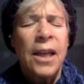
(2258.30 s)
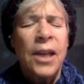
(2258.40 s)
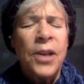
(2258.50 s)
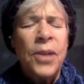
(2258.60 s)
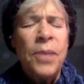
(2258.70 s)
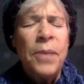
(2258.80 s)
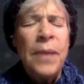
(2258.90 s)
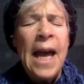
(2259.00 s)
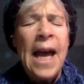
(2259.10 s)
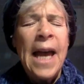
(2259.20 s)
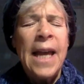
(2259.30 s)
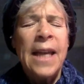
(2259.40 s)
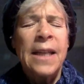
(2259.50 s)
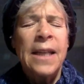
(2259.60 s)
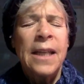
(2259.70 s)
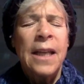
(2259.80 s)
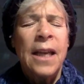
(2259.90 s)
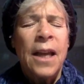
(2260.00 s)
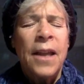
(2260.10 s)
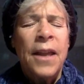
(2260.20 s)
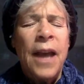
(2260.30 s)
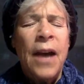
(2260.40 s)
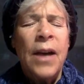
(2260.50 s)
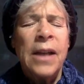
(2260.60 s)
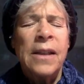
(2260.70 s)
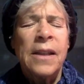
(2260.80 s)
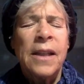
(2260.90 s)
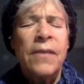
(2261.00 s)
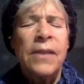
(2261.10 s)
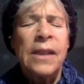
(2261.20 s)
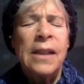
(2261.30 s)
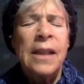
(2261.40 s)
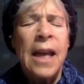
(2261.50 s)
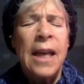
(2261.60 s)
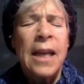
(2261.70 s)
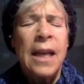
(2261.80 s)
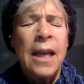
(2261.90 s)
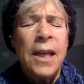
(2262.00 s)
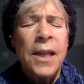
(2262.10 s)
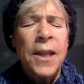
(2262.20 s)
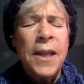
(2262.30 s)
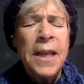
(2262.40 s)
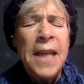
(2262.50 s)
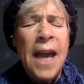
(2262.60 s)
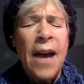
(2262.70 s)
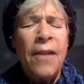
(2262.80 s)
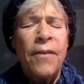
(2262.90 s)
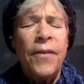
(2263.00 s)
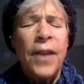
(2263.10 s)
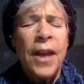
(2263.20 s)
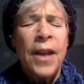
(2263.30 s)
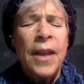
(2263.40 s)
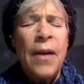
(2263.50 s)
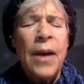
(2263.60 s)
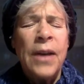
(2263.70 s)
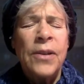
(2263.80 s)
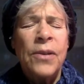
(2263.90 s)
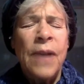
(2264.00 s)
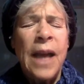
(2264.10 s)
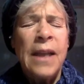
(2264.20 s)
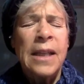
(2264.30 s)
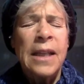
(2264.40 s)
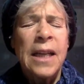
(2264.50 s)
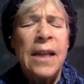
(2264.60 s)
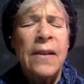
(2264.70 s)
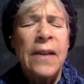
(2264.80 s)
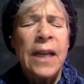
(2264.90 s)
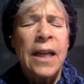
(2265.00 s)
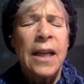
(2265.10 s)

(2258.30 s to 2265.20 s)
To the blind thou hast given sight, to the deaf thou hast granted hearing.